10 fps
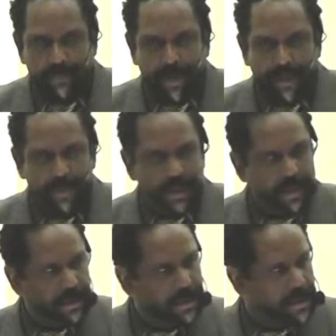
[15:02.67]
about
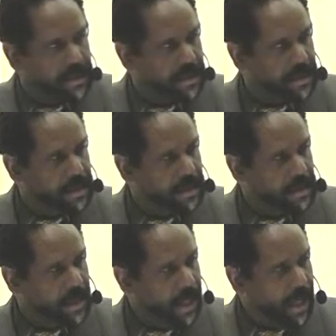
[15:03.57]

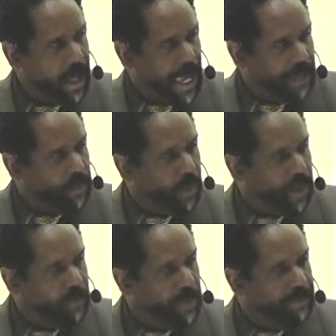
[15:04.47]
us and
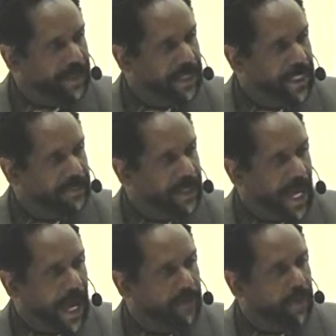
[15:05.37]
what we believe
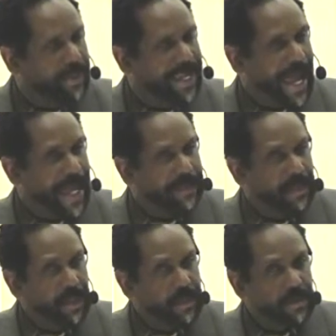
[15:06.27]
and how we
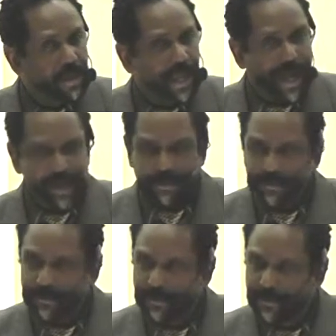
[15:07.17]
react to
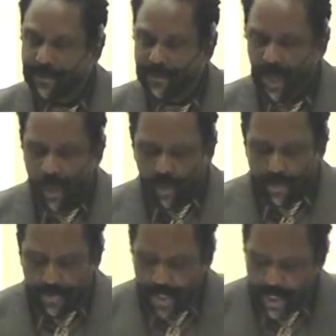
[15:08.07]
life.
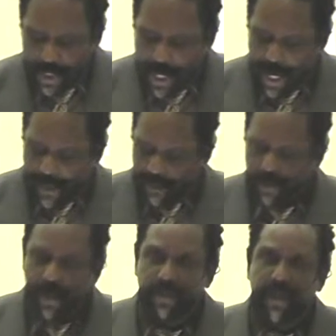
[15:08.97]
One thing I
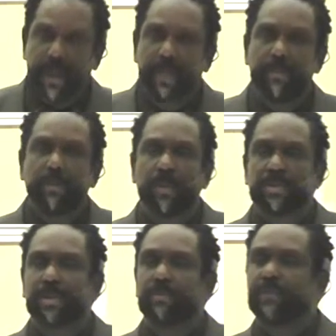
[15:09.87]
can tell you, the enemy
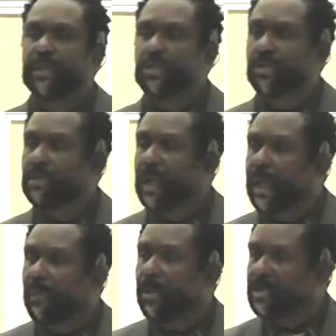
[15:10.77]
wants to defeat you.
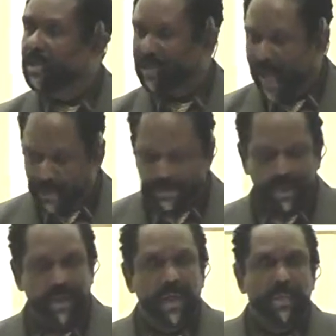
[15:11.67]
He wants to stop
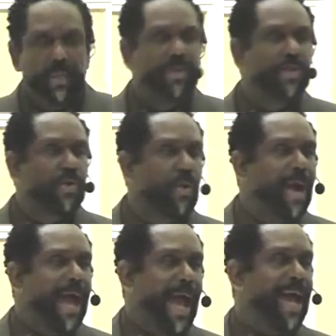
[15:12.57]
you. When
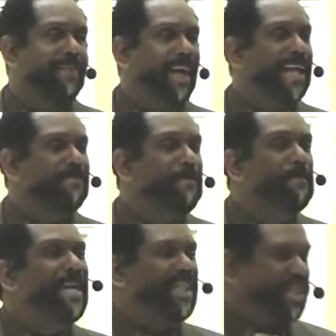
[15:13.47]
you have a
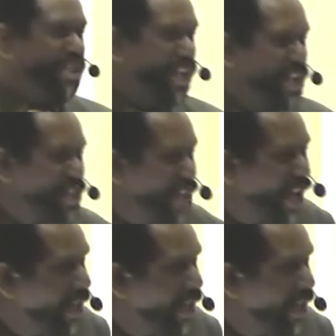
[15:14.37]
mission,